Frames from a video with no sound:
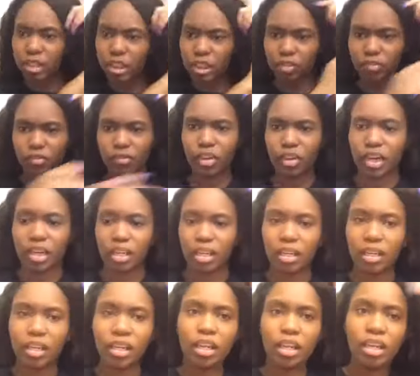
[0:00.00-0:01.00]
just
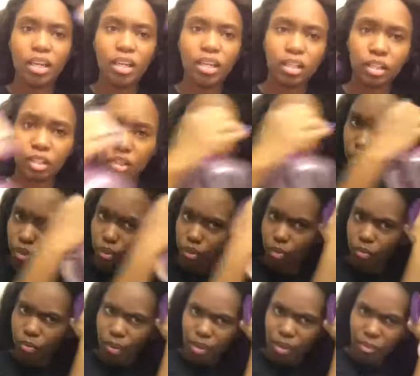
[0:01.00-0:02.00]
ready to
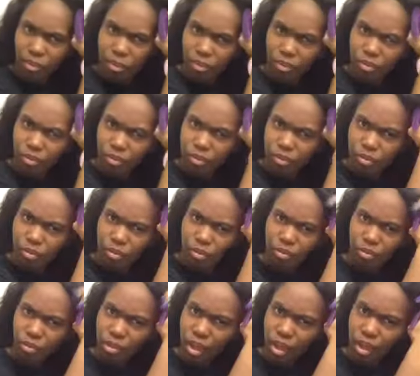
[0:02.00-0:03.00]

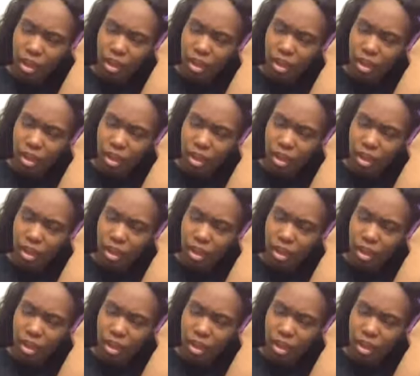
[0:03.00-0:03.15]
improve